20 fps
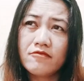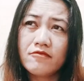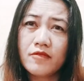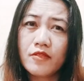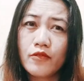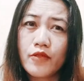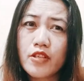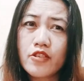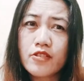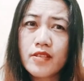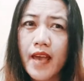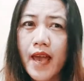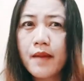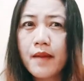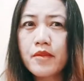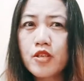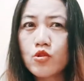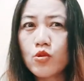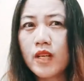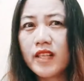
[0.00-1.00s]
when you say
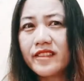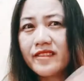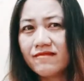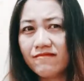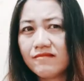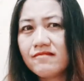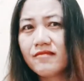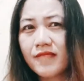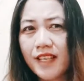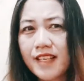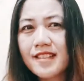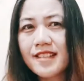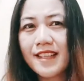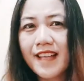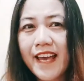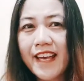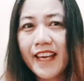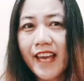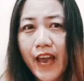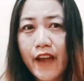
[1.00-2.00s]
habitual, it's
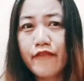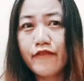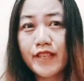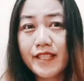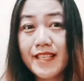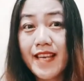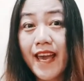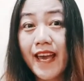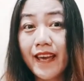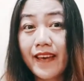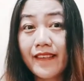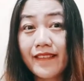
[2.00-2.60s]
like every day,